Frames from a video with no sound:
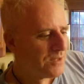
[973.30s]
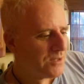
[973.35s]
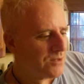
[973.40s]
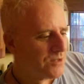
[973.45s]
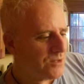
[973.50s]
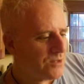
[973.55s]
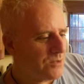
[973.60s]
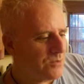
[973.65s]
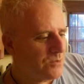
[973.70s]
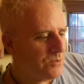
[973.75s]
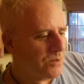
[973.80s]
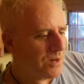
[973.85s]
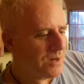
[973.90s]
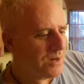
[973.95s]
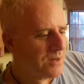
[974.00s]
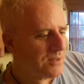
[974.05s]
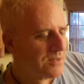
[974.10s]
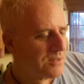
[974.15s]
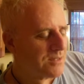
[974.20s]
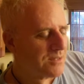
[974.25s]

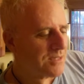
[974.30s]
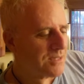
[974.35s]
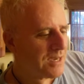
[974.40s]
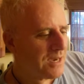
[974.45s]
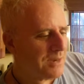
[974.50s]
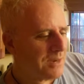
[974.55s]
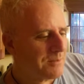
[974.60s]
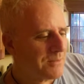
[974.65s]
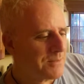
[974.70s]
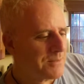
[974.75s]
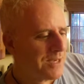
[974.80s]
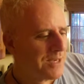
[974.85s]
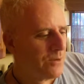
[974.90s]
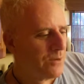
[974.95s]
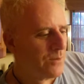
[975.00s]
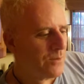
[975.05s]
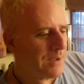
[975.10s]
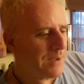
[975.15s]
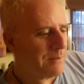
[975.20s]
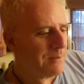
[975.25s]
to Tom,
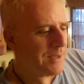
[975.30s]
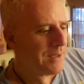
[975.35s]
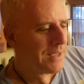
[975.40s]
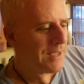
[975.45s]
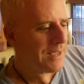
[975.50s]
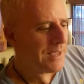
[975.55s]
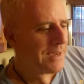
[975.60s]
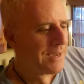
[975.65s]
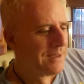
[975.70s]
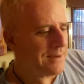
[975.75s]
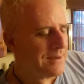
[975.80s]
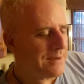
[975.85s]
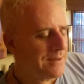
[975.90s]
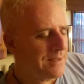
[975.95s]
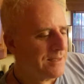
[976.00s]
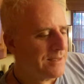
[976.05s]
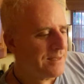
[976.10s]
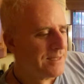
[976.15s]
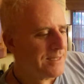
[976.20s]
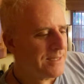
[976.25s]
Tom at
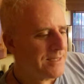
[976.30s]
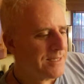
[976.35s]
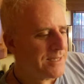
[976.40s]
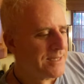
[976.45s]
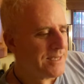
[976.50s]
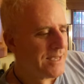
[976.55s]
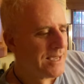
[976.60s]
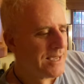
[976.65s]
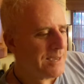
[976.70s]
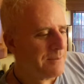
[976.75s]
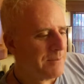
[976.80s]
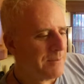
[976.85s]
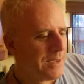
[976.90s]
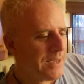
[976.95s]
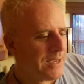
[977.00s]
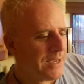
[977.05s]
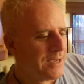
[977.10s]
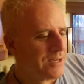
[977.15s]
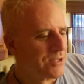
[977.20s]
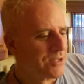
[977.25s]

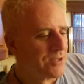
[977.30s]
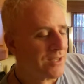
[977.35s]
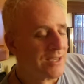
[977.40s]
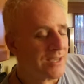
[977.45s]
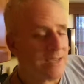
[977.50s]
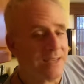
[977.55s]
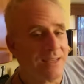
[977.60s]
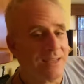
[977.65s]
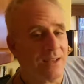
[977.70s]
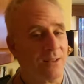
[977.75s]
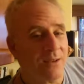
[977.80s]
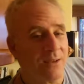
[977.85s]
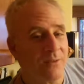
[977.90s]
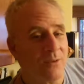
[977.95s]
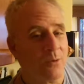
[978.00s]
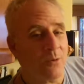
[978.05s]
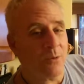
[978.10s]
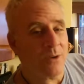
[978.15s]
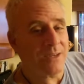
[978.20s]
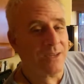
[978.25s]
TMH, like I tell
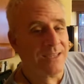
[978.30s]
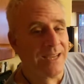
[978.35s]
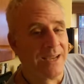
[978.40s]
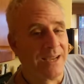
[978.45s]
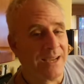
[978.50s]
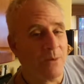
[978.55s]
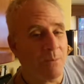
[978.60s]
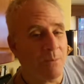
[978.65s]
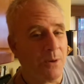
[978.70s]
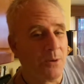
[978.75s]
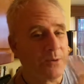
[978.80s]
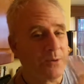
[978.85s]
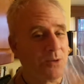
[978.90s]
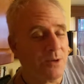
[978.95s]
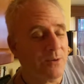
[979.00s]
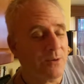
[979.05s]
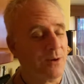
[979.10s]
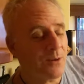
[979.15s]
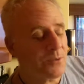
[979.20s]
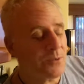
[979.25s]
everyone, Tango Moto
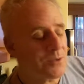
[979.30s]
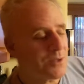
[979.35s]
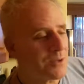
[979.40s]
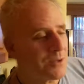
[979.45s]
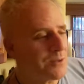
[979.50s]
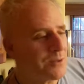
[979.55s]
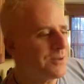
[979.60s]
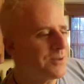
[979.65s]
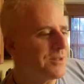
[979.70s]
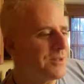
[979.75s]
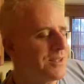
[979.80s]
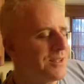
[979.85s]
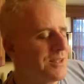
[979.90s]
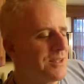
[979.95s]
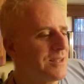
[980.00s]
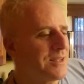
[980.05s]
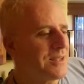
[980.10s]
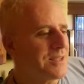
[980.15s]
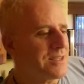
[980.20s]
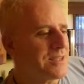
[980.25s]
Hoto.
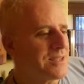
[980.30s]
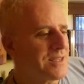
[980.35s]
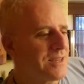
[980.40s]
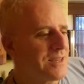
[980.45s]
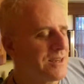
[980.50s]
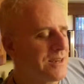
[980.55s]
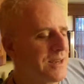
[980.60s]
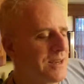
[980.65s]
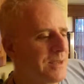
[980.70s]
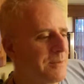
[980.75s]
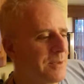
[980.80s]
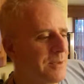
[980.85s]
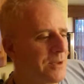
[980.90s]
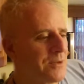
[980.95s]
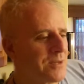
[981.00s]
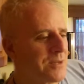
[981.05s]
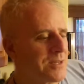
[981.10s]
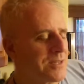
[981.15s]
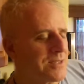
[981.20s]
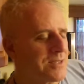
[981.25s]
Send an email
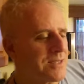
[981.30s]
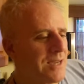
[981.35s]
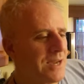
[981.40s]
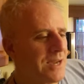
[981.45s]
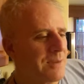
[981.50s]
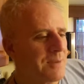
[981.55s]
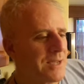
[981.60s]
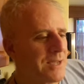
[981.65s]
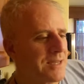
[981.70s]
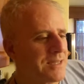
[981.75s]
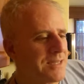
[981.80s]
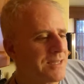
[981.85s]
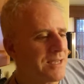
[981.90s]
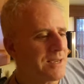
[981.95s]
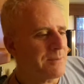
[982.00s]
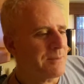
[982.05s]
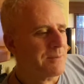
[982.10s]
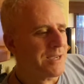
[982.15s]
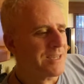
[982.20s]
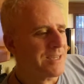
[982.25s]
to Tom at
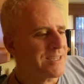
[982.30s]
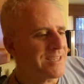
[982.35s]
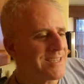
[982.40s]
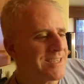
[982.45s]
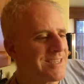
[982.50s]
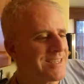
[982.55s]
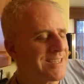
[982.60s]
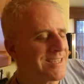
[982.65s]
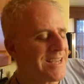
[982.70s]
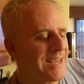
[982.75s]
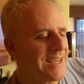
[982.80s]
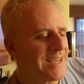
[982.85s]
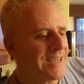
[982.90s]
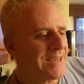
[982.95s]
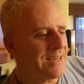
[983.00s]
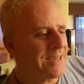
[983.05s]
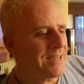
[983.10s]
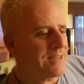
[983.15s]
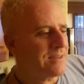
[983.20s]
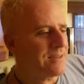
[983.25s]

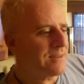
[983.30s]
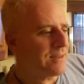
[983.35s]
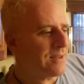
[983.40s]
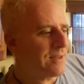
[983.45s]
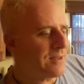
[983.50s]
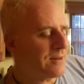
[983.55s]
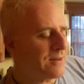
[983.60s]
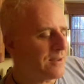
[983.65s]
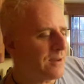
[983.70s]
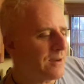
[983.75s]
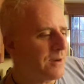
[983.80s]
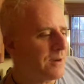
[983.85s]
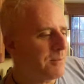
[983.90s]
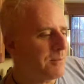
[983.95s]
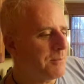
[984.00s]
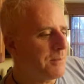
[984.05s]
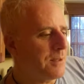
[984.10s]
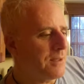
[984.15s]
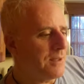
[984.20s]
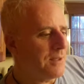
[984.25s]

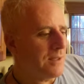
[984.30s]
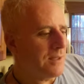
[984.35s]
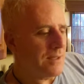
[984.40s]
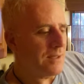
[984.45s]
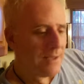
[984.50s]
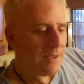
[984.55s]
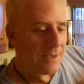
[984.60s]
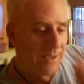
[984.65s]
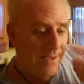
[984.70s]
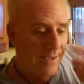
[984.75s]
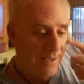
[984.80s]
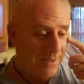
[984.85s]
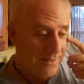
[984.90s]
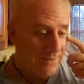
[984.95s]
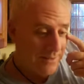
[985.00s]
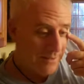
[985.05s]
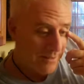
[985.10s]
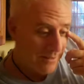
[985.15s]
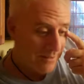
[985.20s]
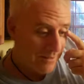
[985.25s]
tmhdesign.com,
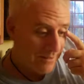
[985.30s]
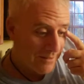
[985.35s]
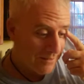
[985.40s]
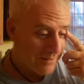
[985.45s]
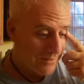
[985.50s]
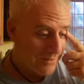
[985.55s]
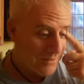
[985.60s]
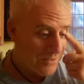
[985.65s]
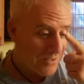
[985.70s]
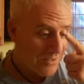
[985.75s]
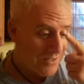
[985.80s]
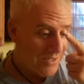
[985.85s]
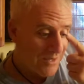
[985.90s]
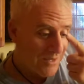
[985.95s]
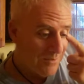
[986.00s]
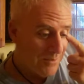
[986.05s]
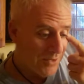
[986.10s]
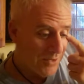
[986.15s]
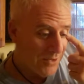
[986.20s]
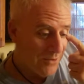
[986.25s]
and just
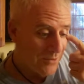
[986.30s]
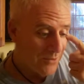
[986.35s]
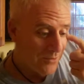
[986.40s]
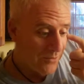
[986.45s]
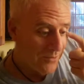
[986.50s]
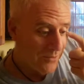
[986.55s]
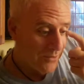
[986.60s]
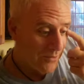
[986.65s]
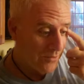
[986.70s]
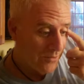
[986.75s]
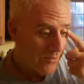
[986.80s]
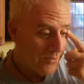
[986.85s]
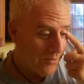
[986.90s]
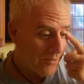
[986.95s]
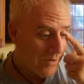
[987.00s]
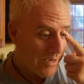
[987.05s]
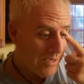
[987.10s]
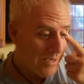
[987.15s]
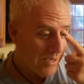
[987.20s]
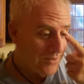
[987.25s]
give me
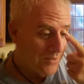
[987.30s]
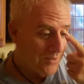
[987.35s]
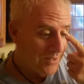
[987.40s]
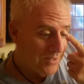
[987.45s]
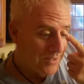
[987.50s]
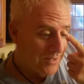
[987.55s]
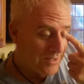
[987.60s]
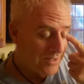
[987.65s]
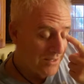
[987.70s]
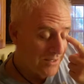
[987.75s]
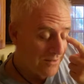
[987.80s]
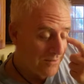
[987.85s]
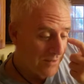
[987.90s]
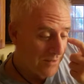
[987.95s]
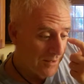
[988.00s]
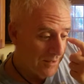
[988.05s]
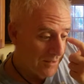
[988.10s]
your address. And if